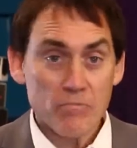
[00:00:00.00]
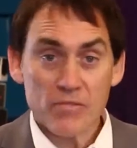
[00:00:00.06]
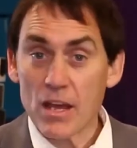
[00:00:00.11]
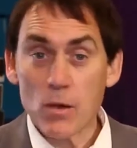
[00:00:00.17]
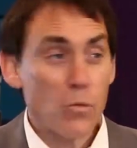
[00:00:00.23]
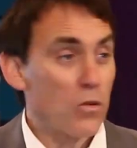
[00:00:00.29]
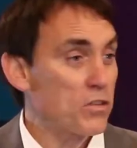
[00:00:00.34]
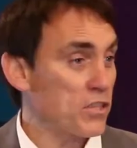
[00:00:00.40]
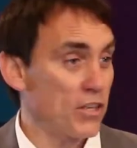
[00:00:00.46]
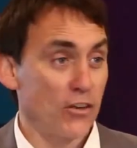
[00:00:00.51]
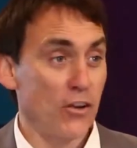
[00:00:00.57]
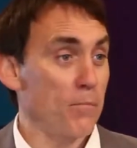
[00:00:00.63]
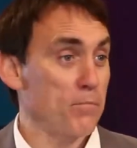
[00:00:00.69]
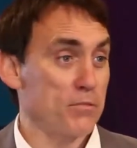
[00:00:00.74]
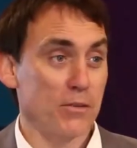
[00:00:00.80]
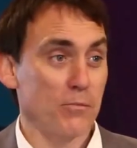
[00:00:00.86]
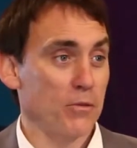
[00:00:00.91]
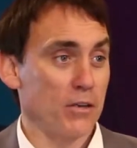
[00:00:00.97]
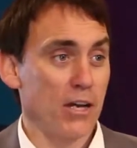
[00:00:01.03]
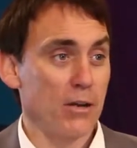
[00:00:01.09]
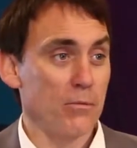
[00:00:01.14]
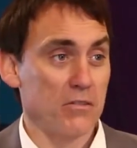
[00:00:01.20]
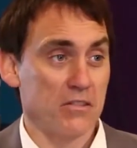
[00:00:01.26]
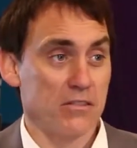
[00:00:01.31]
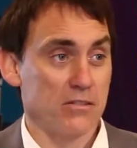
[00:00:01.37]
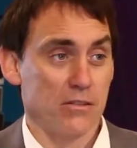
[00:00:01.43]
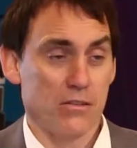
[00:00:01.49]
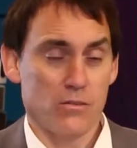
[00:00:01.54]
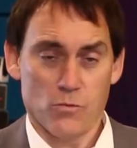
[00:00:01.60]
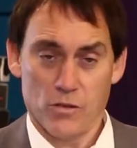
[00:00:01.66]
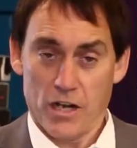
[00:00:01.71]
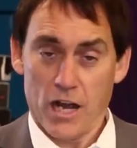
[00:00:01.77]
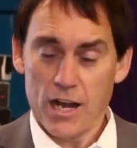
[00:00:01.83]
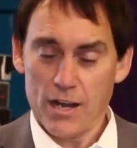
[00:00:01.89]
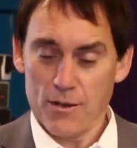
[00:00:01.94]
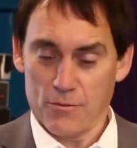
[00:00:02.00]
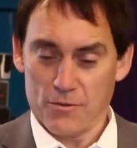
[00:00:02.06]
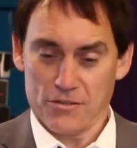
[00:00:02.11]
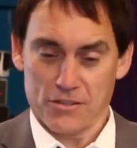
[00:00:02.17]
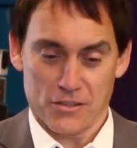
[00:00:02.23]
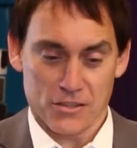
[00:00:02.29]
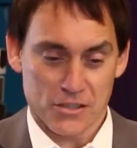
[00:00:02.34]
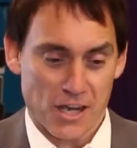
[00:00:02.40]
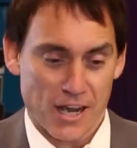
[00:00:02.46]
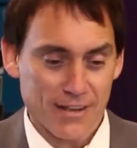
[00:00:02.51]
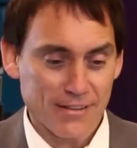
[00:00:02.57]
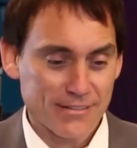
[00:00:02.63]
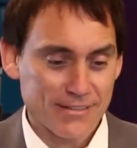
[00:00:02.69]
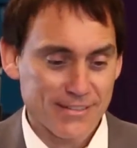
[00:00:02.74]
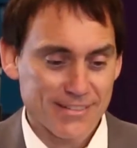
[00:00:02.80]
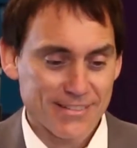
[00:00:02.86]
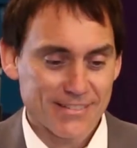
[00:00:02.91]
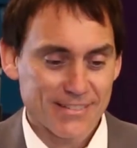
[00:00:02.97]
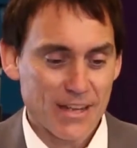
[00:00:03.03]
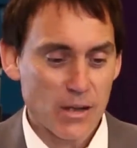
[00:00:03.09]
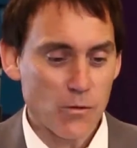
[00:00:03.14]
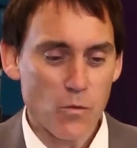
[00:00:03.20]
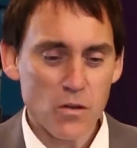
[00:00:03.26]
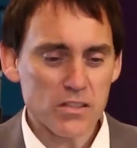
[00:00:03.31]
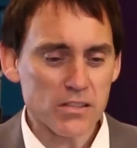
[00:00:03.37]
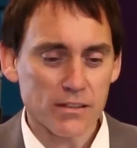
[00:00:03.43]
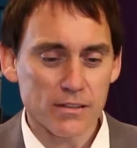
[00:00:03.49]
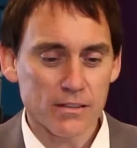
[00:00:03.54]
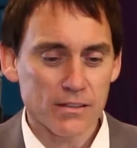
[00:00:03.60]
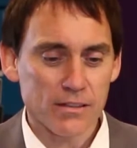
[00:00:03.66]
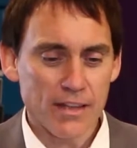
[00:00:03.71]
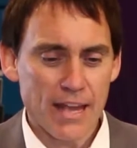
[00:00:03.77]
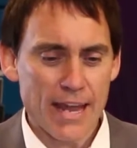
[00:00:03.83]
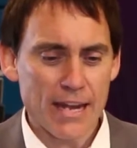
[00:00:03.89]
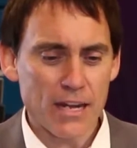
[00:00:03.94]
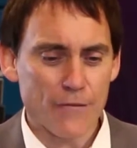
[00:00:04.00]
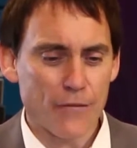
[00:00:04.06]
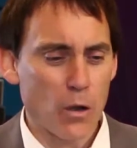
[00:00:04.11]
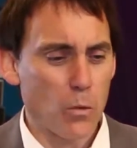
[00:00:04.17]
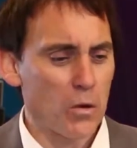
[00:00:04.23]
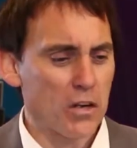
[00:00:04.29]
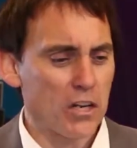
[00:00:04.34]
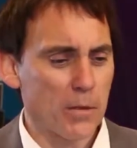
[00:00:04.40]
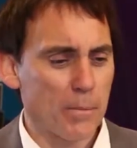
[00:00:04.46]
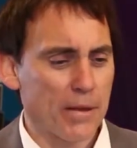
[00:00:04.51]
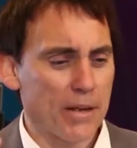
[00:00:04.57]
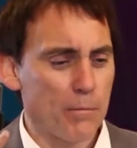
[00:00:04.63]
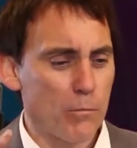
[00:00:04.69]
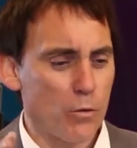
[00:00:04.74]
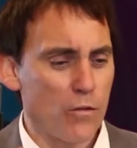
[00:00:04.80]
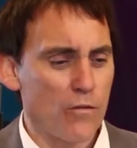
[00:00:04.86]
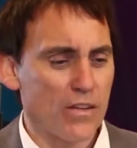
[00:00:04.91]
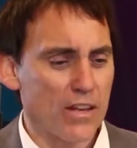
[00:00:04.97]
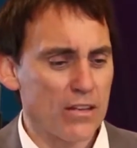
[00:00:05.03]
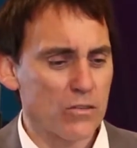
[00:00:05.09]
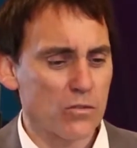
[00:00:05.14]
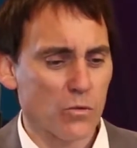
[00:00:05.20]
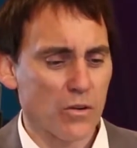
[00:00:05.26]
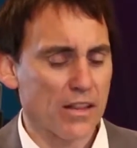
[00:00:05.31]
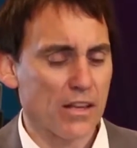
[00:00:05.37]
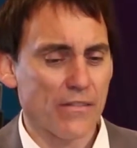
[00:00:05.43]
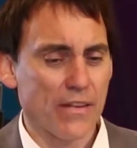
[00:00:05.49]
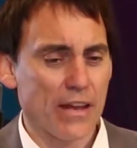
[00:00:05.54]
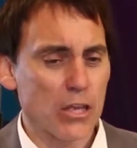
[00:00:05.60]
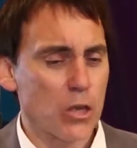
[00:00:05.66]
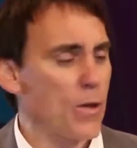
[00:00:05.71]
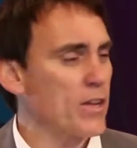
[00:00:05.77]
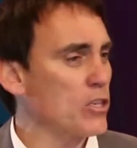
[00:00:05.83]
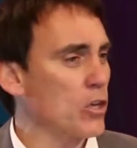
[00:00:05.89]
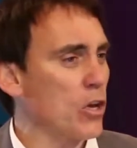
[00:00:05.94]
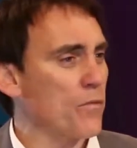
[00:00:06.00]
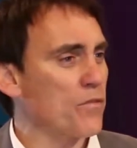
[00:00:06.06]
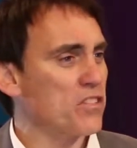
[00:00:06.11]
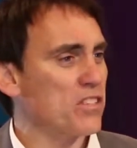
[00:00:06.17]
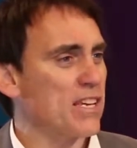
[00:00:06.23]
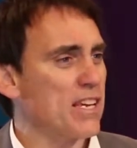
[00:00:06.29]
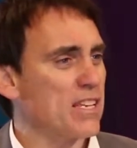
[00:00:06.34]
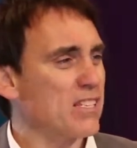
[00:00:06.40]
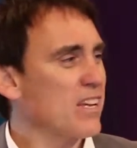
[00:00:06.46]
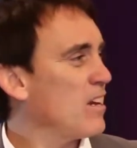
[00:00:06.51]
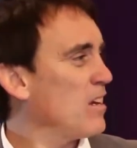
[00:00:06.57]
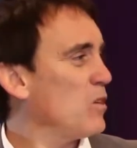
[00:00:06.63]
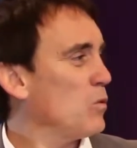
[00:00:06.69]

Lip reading: That wasn't an option when I was a child. It wasn't. And if I wanted to be in movies or anything like that, you had to go overseas.